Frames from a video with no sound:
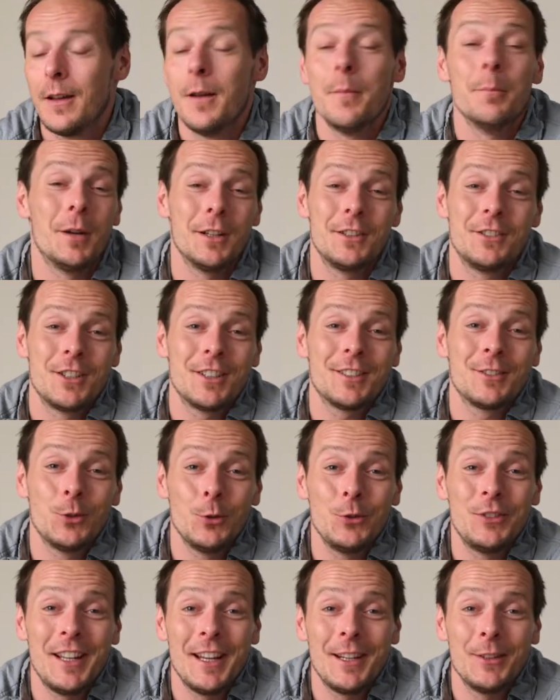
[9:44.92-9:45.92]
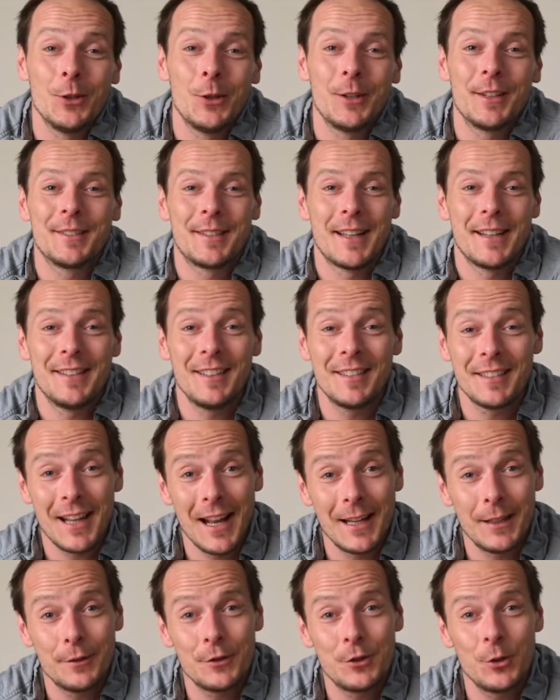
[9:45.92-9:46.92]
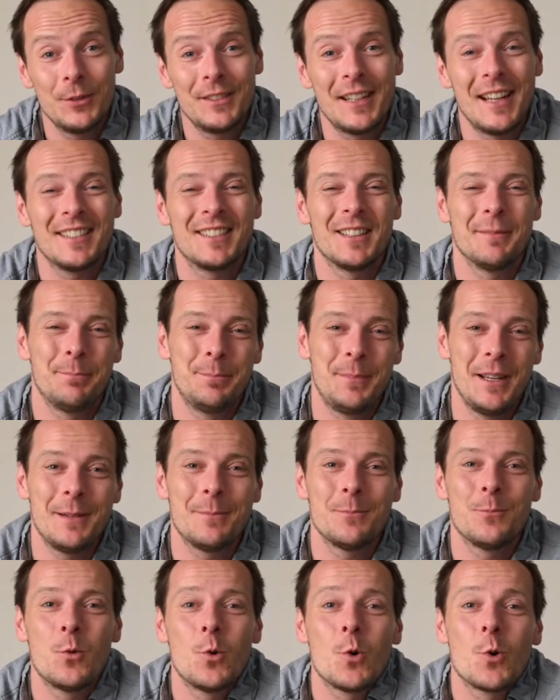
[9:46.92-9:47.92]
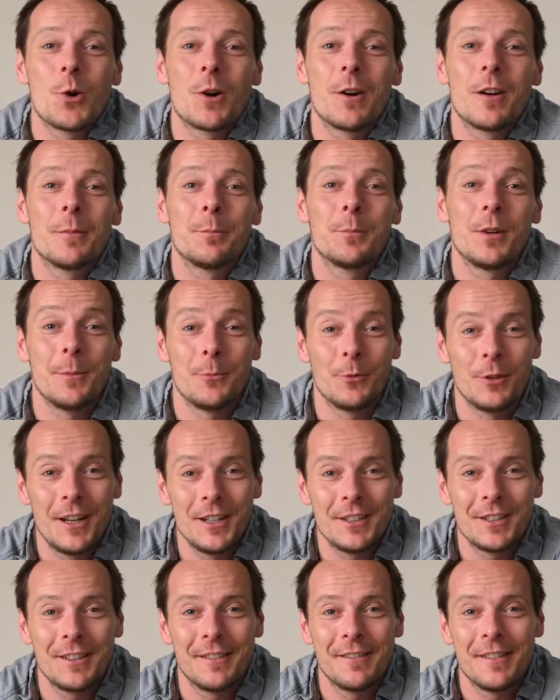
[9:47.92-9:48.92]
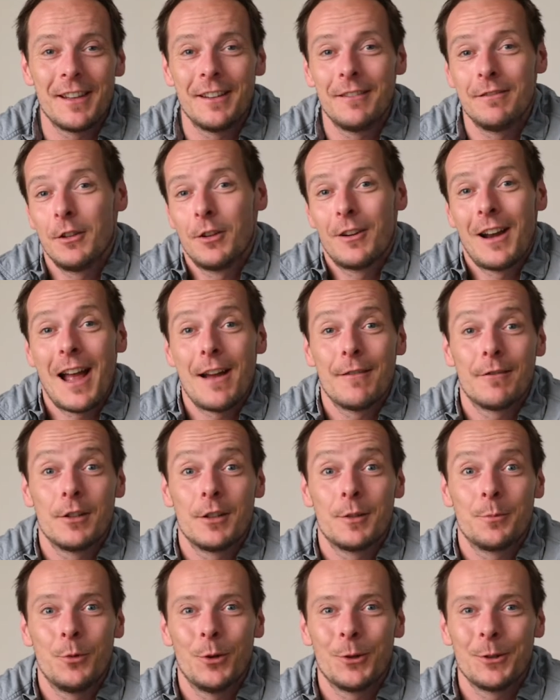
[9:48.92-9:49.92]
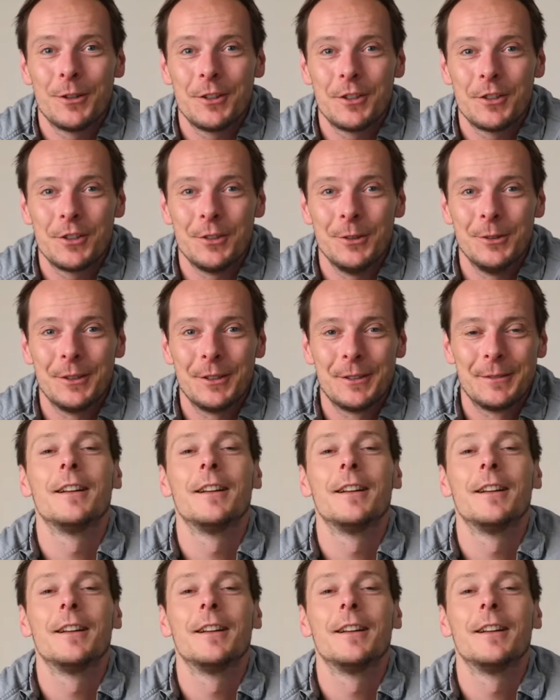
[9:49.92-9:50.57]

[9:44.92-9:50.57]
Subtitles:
But just do take notice that this kind of shoot takes a bit more preparation than your average portrait shoot.